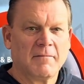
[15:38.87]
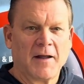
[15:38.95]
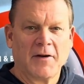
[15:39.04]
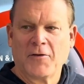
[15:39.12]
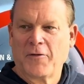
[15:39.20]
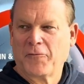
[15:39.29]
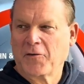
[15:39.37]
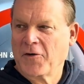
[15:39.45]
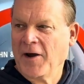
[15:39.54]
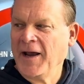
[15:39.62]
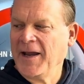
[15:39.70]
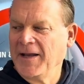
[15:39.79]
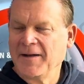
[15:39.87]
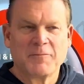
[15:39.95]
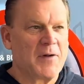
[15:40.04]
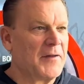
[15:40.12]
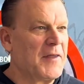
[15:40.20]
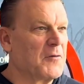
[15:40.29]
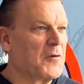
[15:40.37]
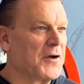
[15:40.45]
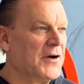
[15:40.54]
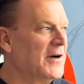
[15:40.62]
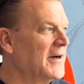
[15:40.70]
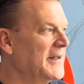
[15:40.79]
I don't know if we're great, but I think we're
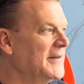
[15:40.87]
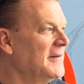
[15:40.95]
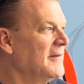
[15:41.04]
good.